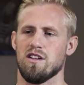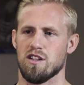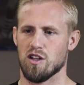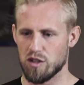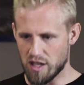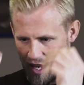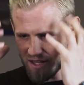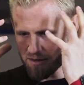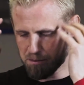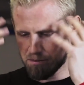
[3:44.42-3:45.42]
you know, your
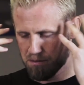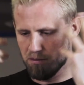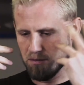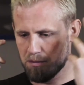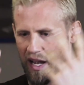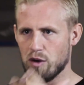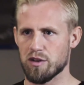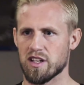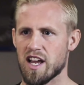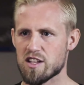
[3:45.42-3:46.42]
head's
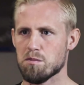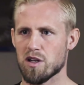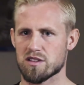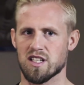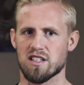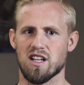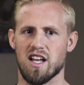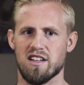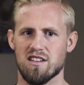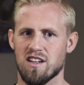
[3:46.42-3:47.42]
pounding, your head's buzzing, and,
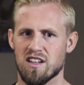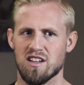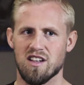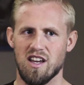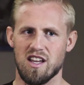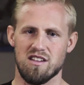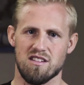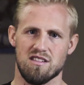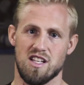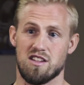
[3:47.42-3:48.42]
and it,
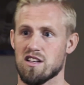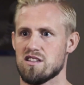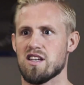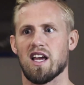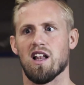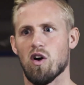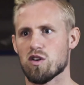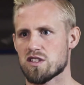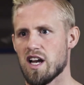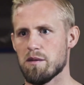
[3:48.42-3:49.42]
it does take a
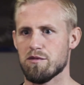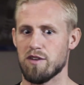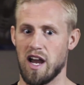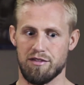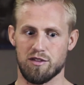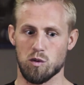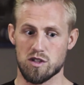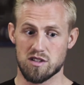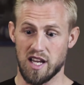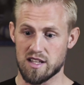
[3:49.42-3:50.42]
long time
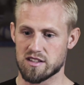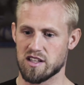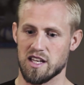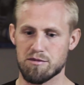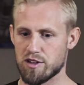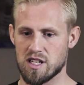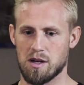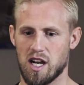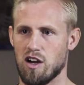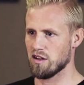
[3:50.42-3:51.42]
afterwards to get to sleep. For
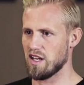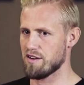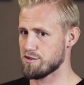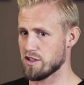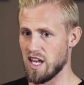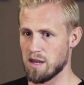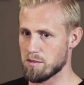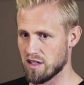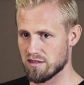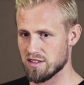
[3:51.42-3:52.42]
example, I can't after a
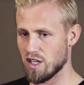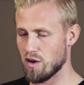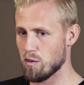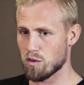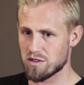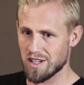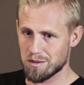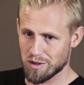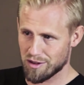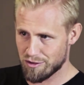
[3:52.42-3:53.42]
game. I you know I won't
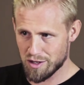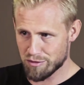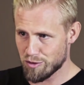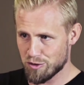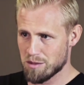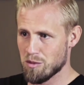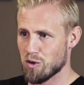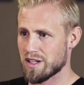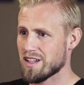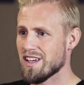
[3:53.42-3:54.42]
sleep till three or four in the
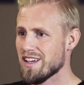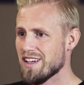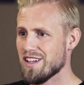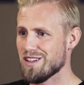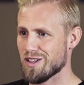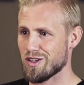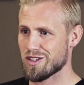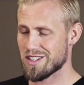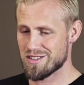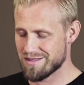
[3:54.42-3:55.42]
morning, you know,
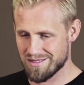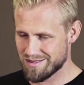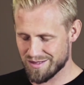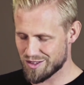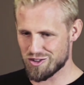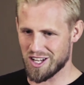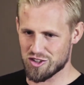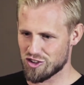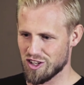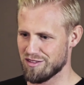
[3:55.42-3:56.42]
because I just, I
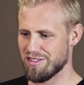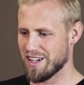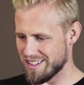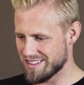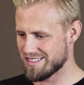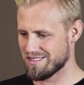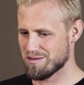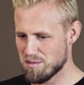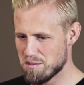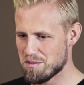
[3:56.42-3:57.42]
just can't find
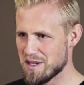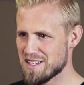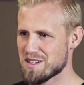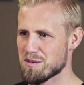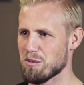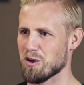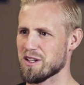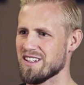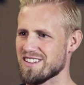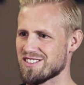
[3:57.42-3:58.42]
peace in my
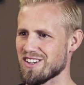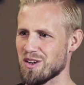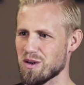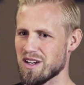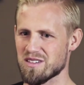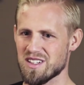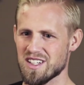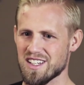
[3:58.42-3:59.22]
body. So uh,